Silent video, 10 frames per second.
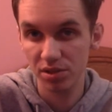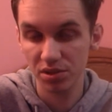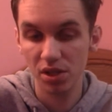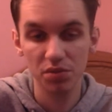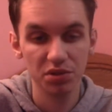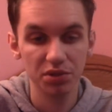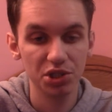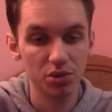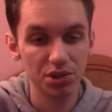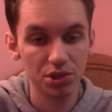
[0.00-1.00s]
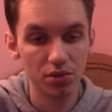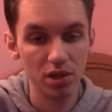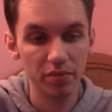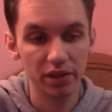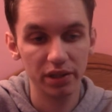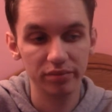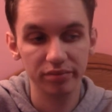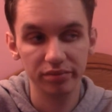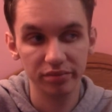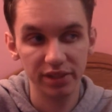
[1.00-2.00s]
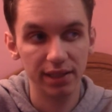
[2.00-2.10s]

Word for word: It was, it was a really short story, but yeah,